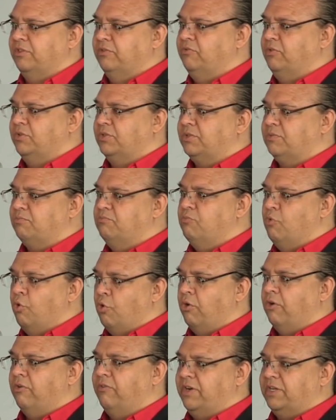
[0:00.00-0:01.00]
that looks
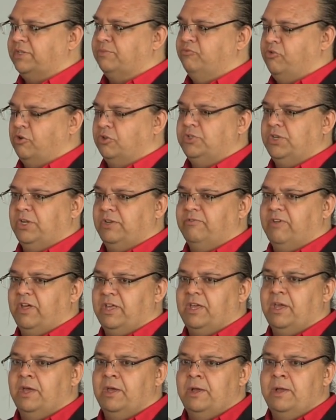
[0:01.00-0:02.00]
more or less
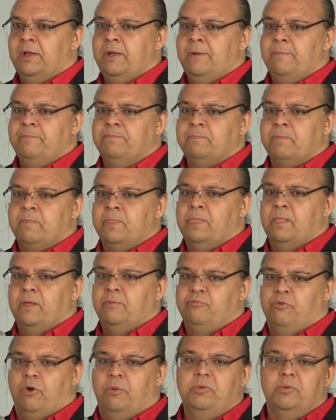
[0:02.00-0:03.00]
blockchain-like.
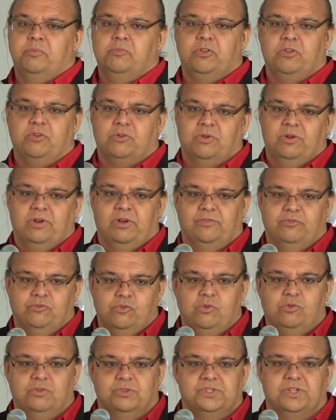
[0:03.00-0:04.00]
Probably you're going to have
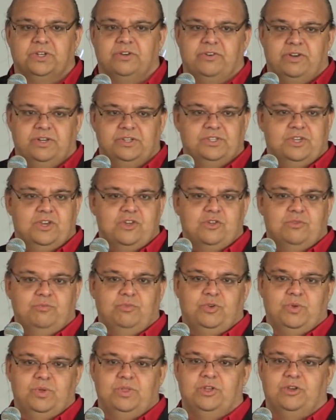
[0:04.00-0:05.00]
local synchronization
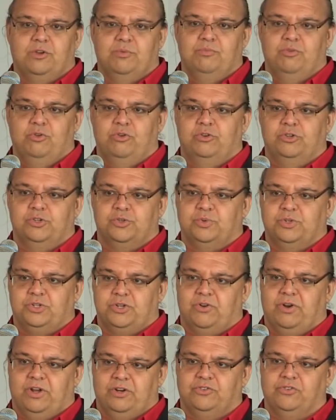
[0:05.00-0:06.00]
between the computers which
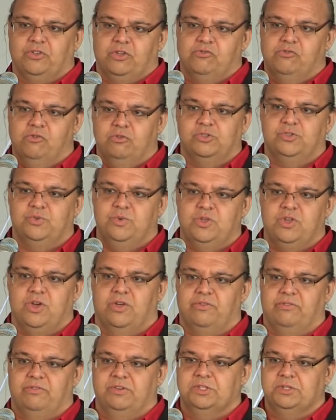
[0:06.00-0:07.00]
are actually close to each
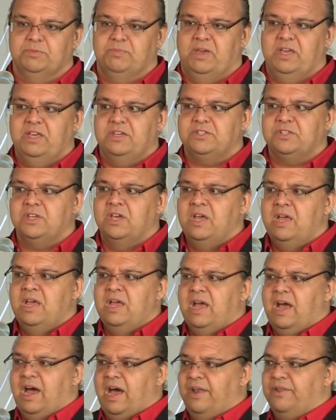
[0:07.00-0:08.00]
other in space,
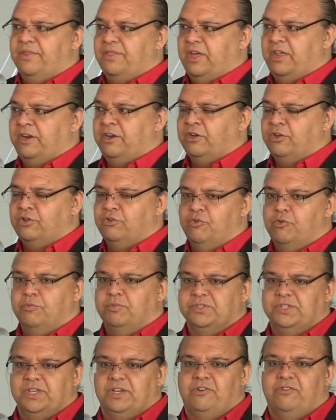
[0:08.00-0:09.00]
and then
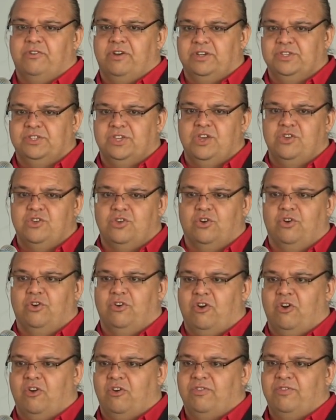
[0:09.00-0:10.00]
global synchronization
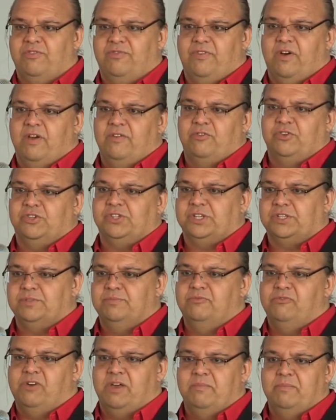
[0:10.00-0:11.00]
on Earth 5 or 6
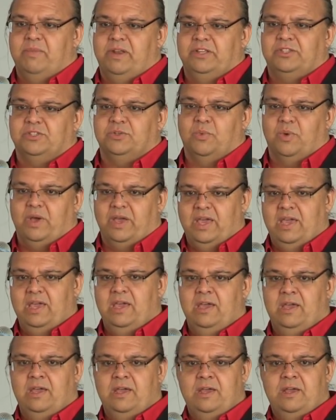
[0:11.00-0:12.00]
light minutes away.
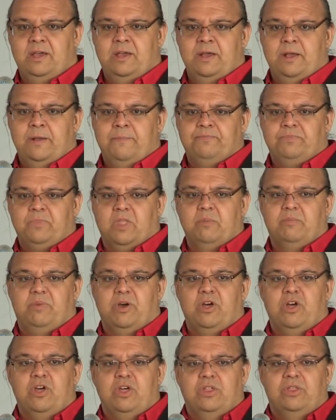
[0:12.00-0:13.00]

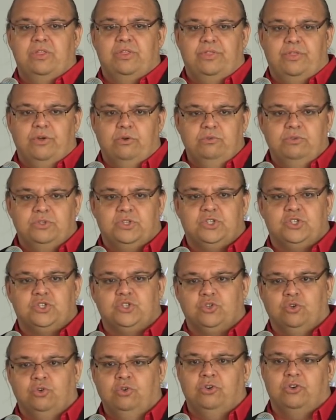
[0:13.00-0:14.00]
But those
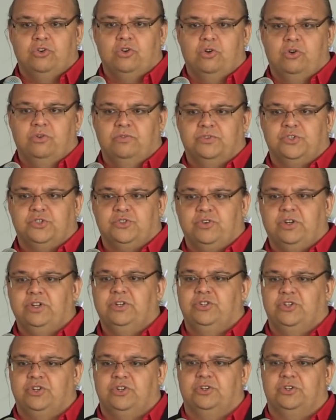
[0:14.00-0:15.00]
sort of
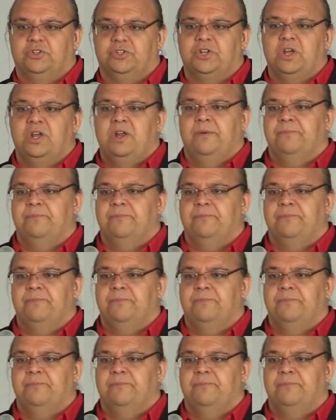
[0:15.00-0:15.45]
structures,